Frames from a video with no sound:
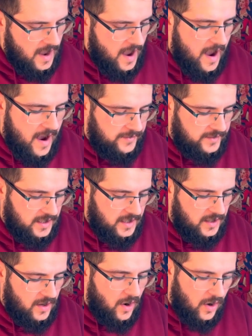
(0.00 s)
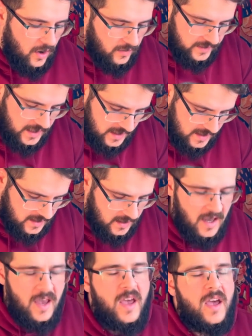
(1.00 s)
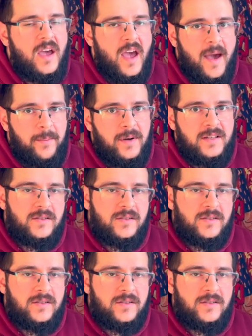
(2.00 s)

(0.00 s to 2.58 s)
after all of this happens,